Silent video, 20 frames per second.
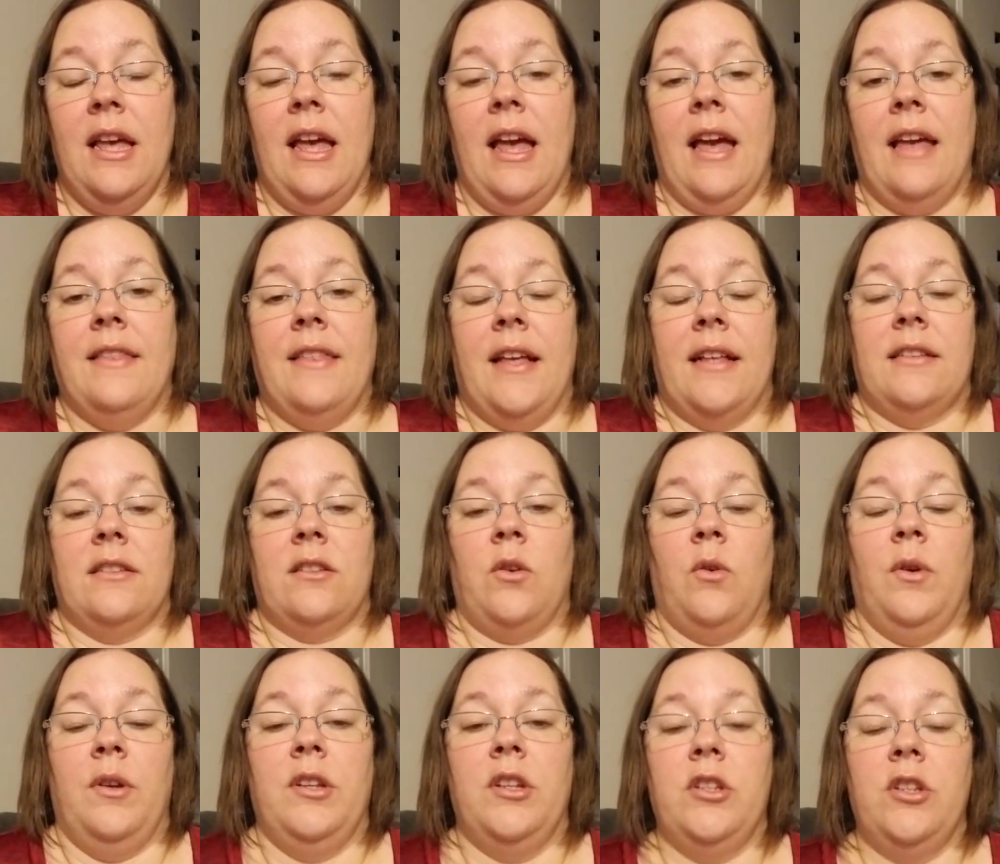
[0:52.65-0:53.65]
And that's
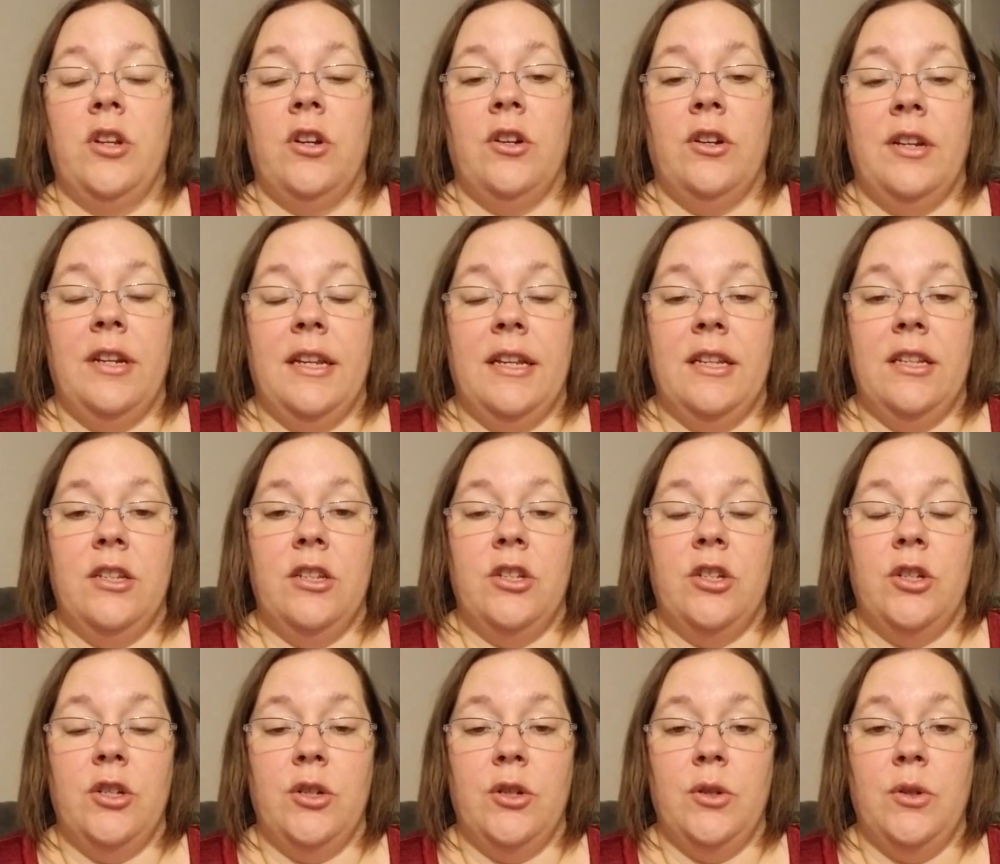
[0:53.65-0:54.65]
going to turn
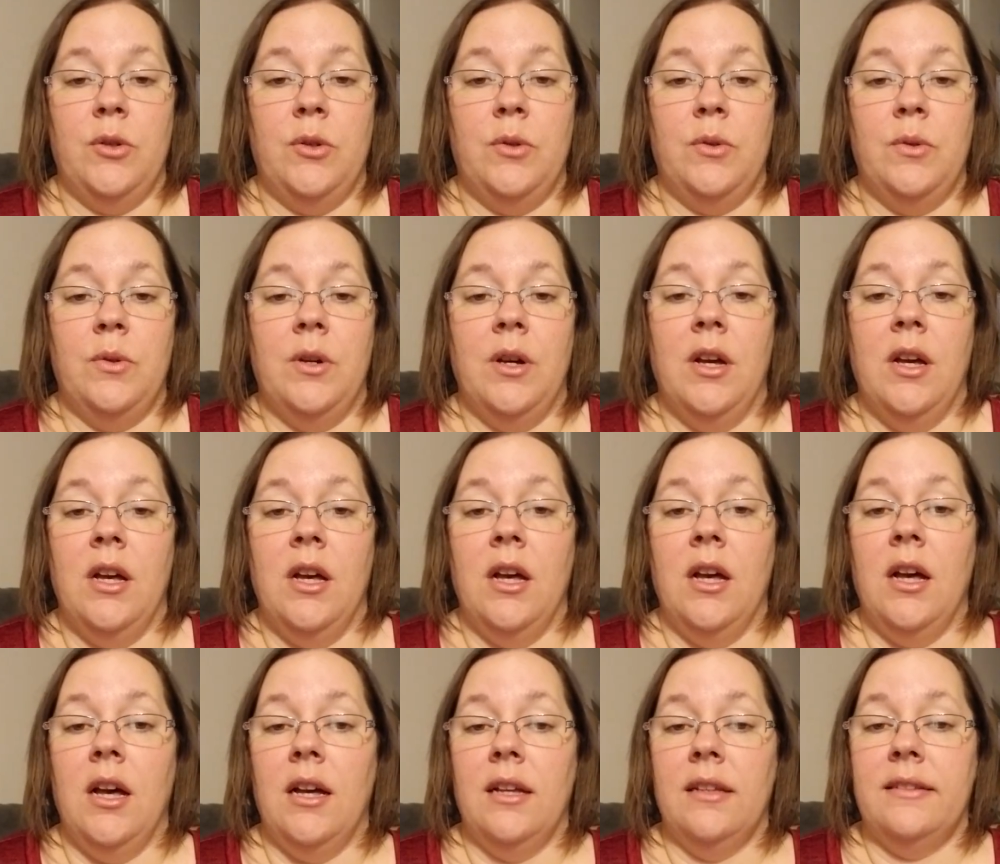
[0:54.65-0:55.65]
into
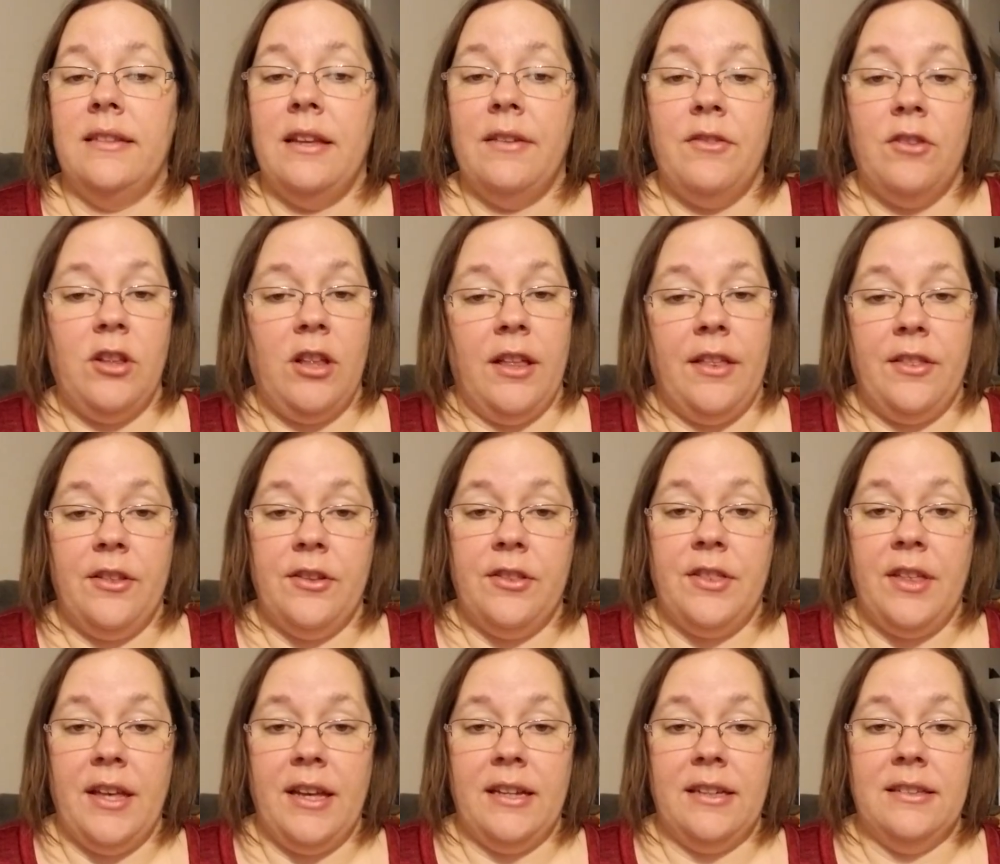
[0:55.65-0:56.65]
several other
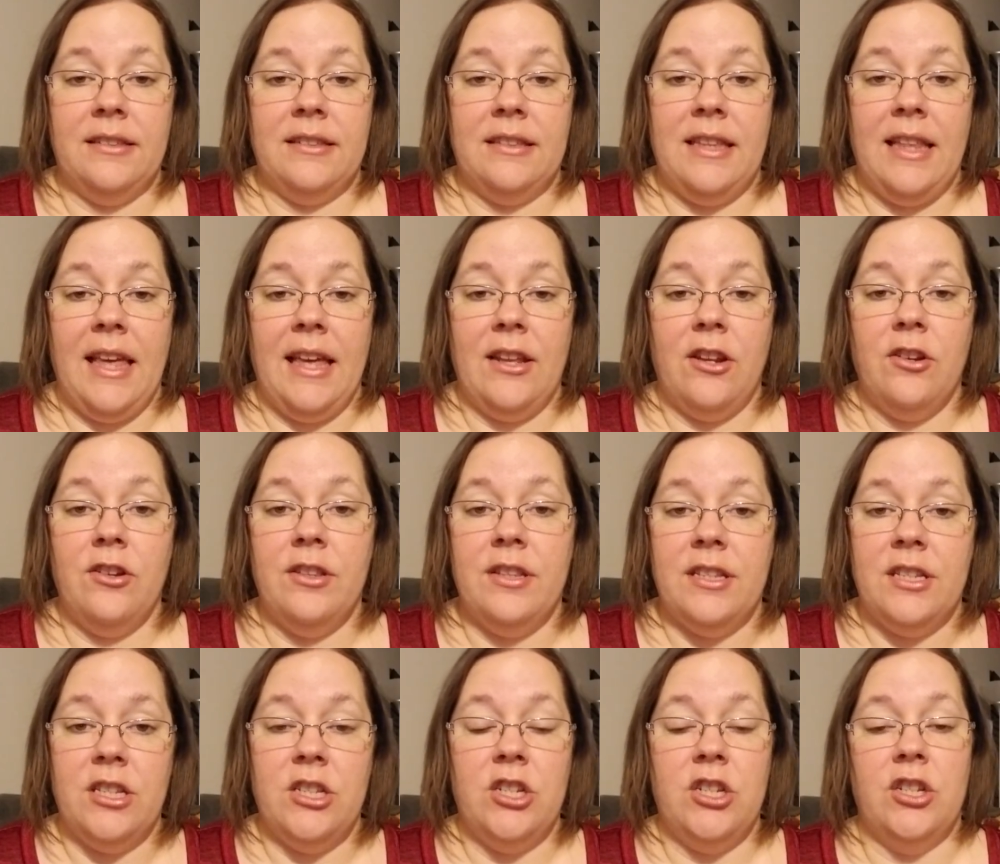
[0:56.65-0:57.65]
things later.
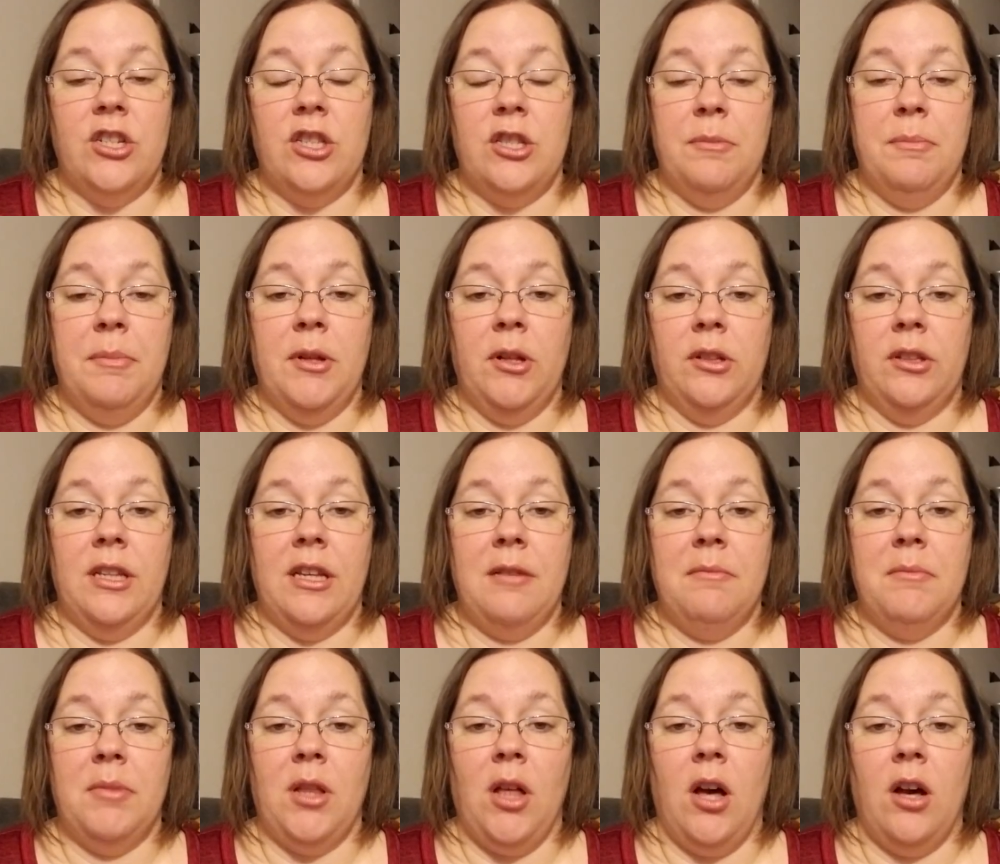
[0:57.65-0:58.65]
This is just the building
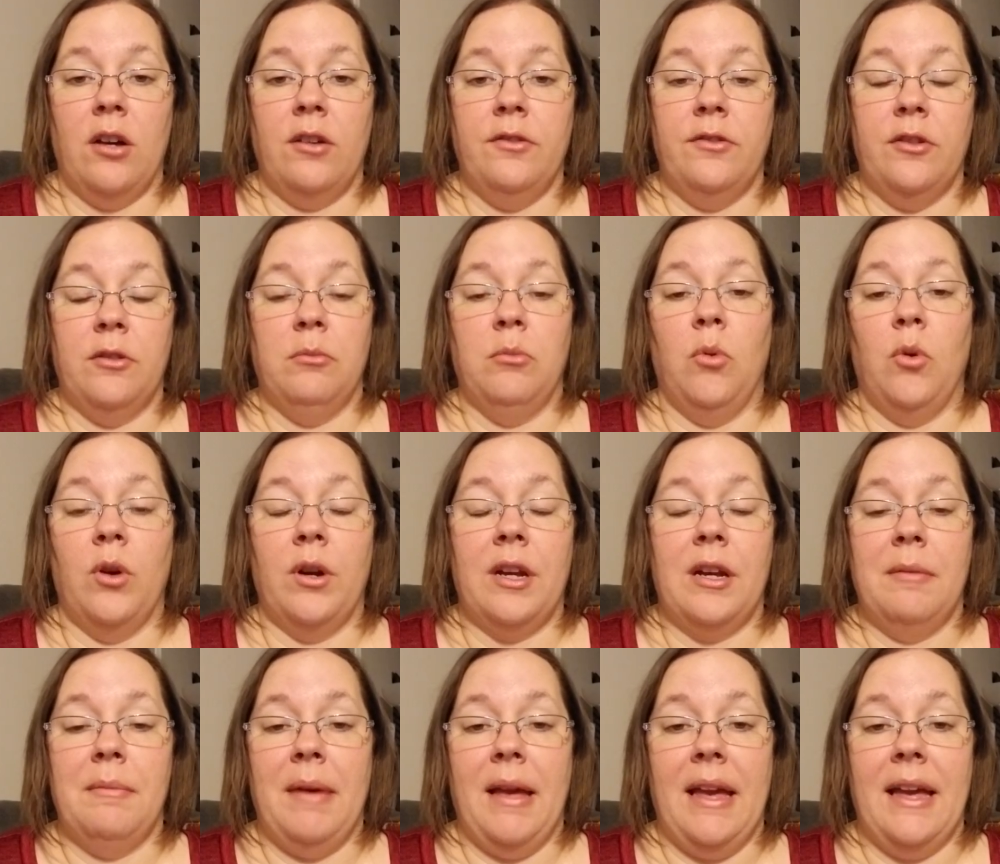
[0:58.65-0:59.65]
block for more
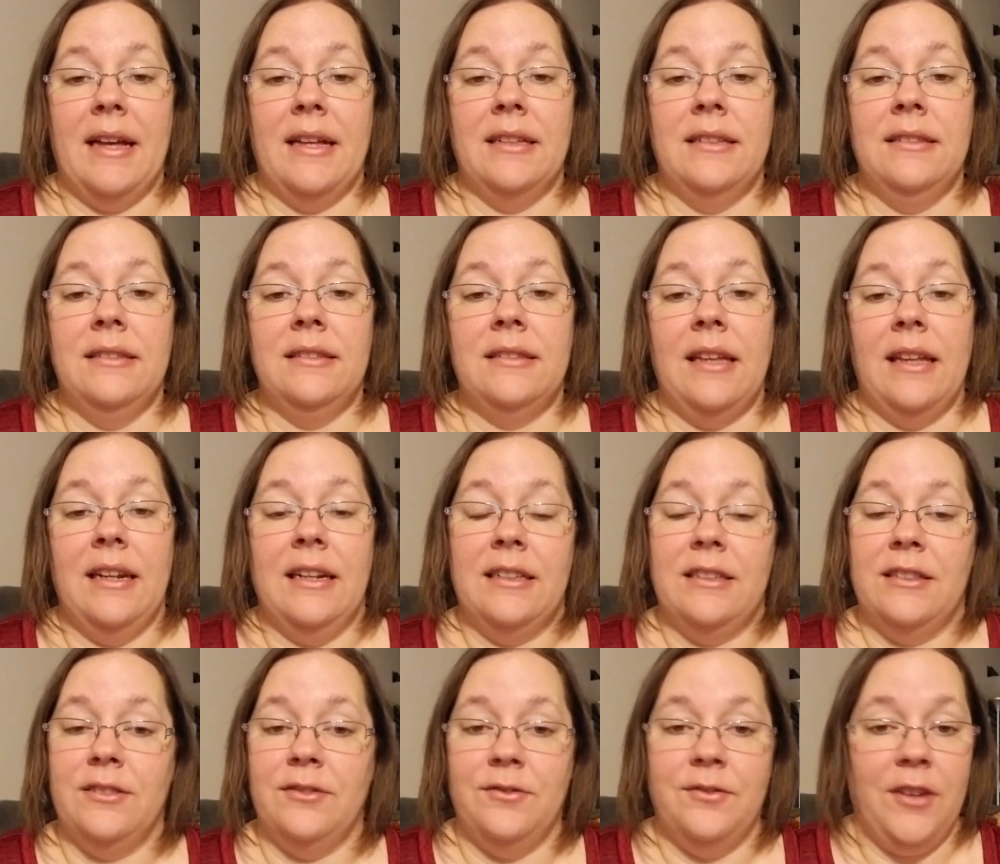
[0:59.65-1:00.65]
commands, and
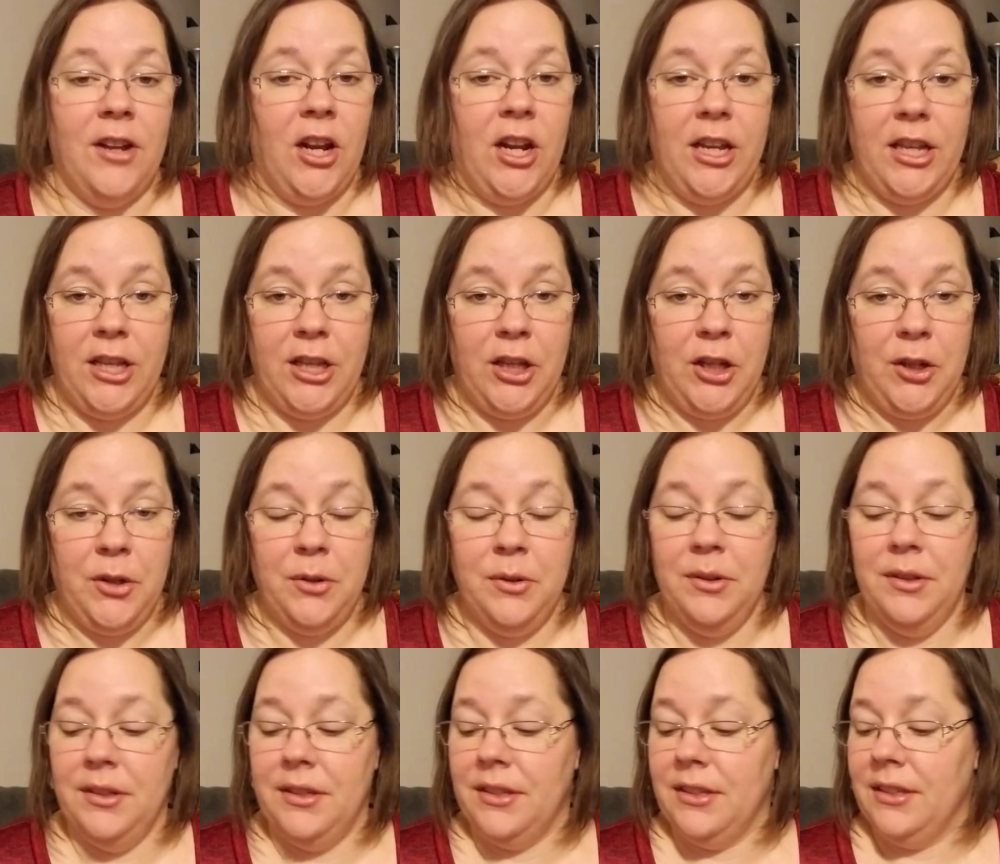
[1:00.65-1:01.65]
it's very
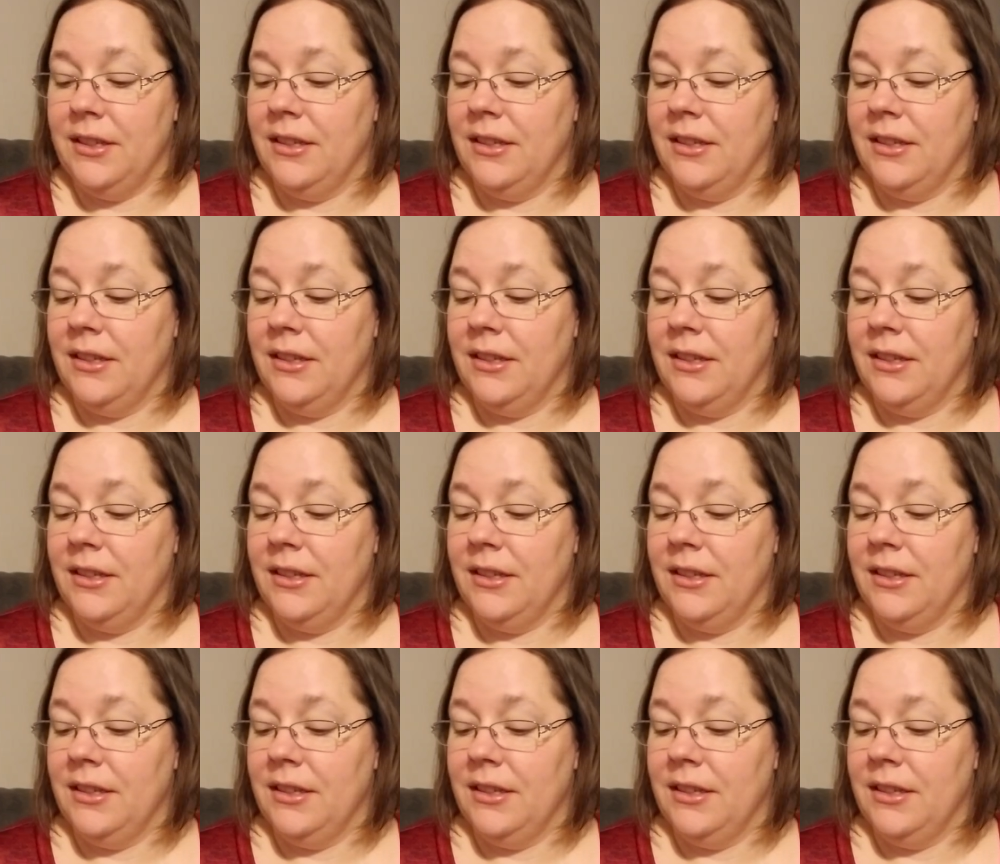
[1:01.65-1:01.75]
cute.